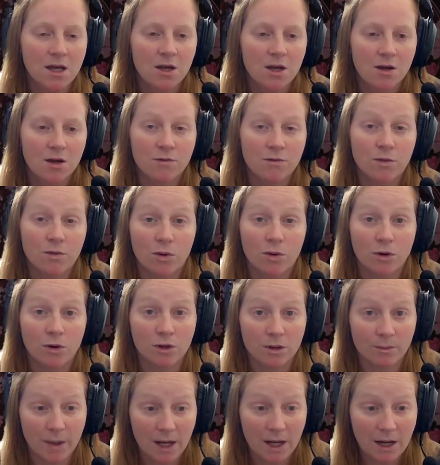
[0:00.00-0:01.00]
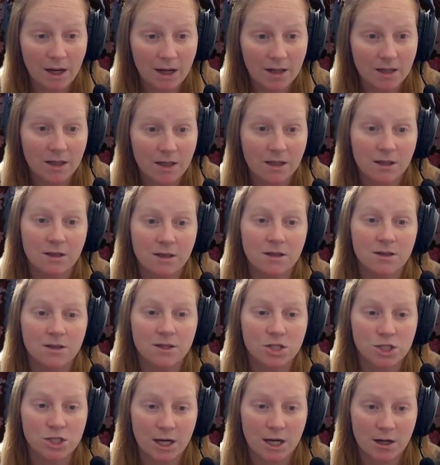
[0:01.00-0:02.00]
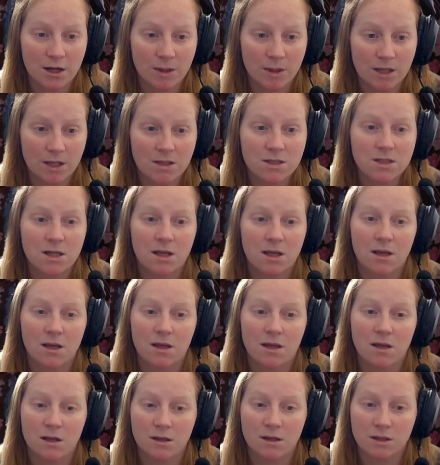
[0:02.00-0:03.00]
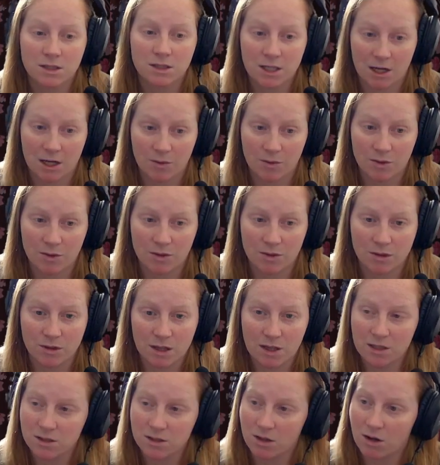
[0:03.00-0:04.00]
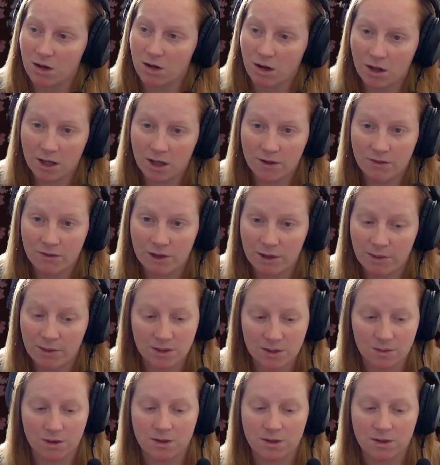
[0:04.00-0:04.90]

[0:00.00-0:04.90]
for the bot is chat commands and timers. That's all I really mess with. So